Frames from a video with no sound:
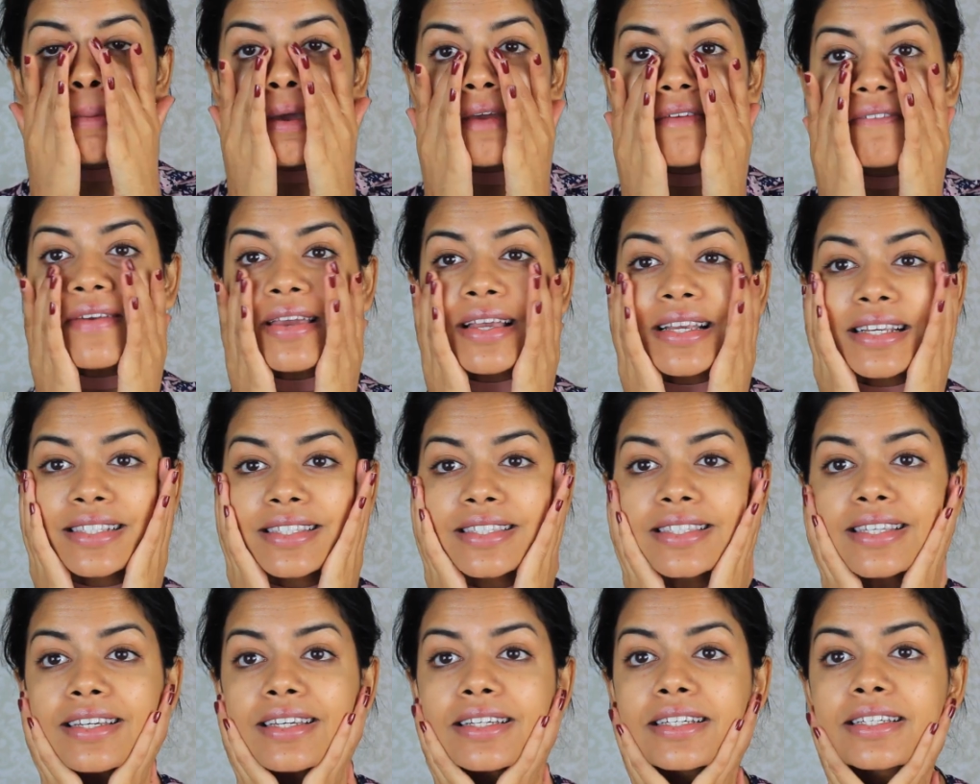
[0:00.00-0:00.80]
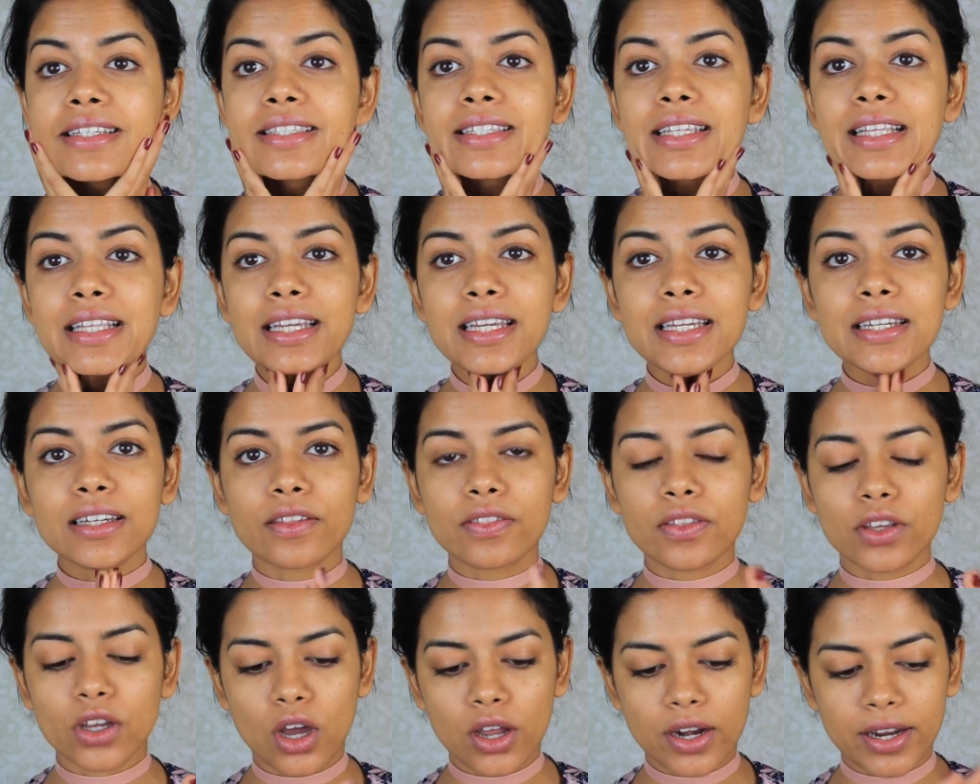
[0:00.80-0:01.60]
My face is clean,
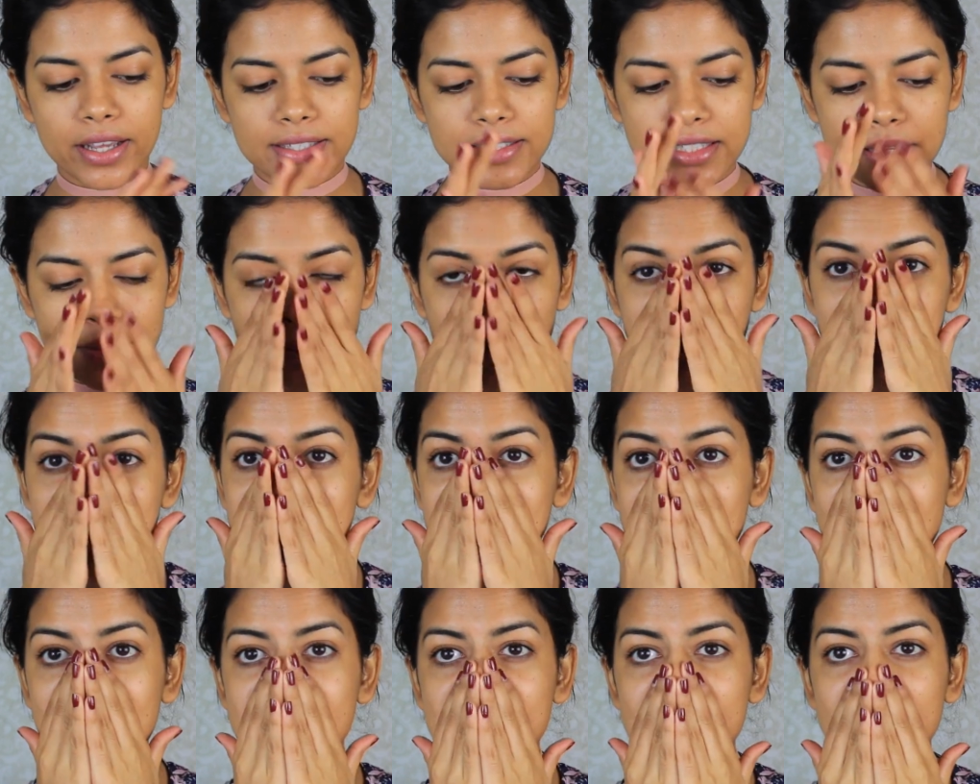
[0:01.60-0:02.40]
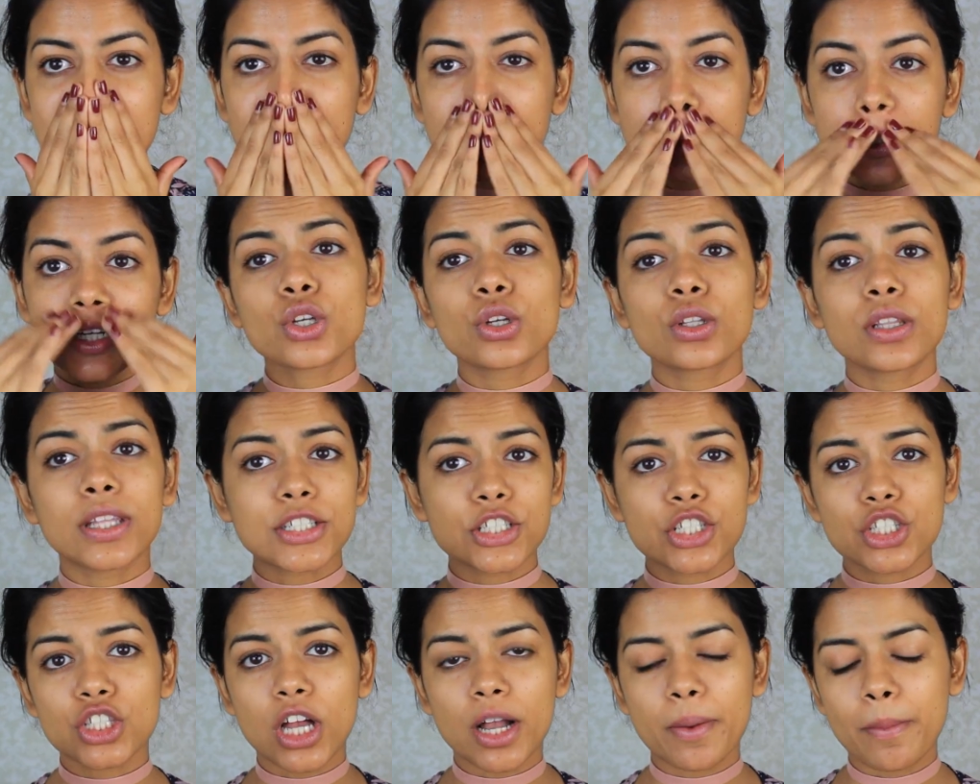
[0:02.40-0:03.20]
nothing on it except moisturizer. So
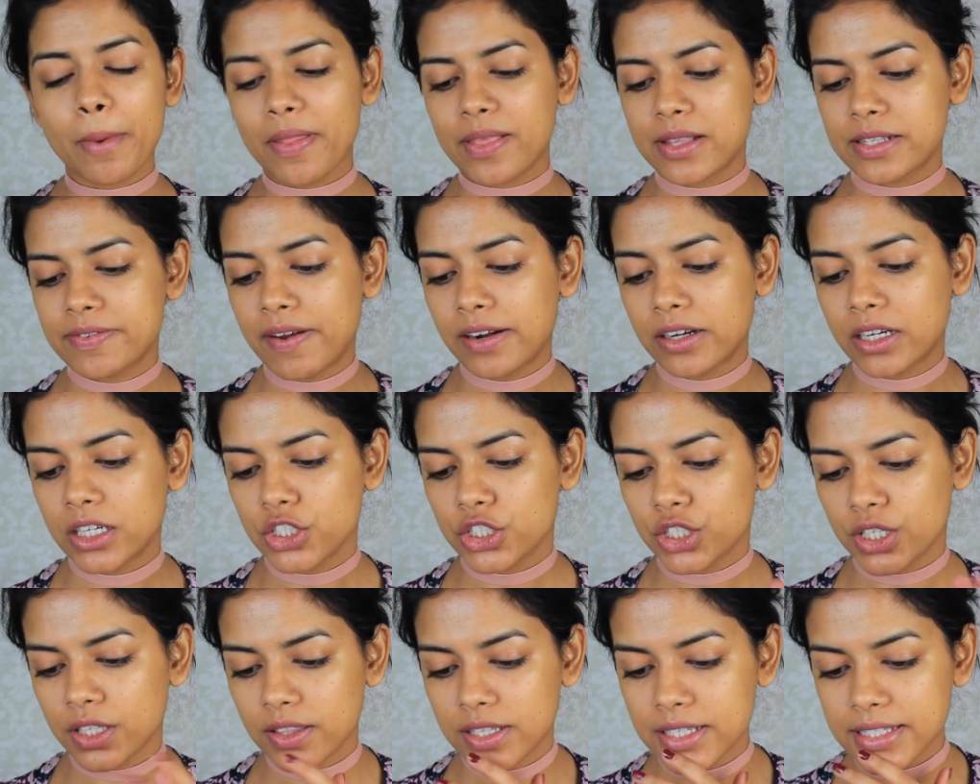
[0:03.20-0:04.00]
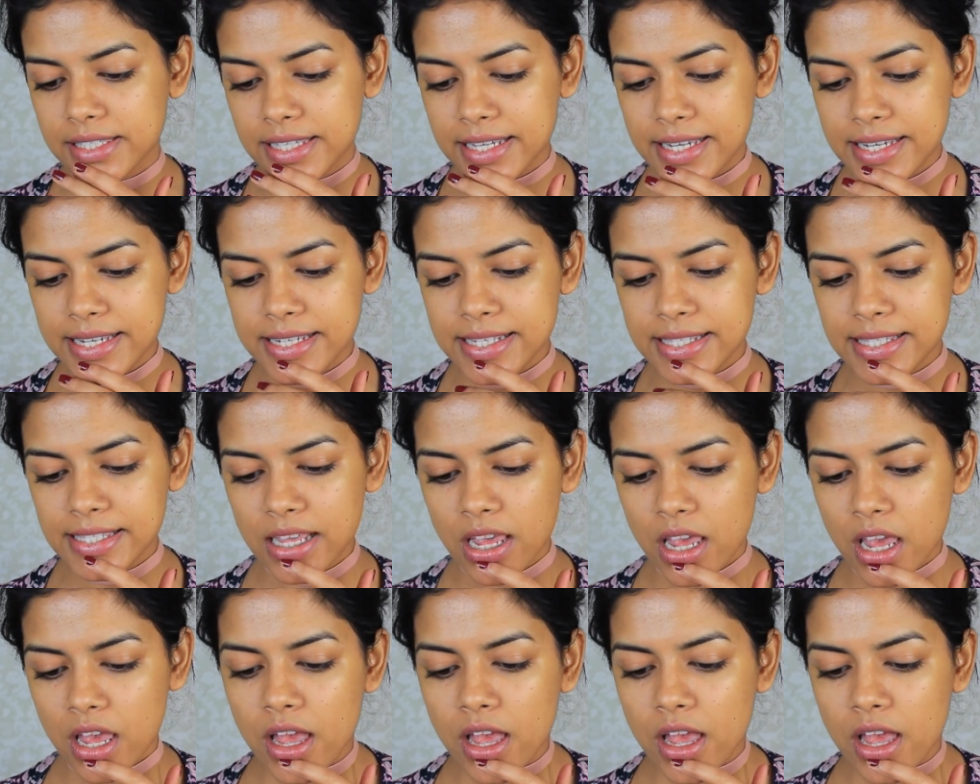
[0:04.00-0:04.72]
let's just talk about this foundation. This is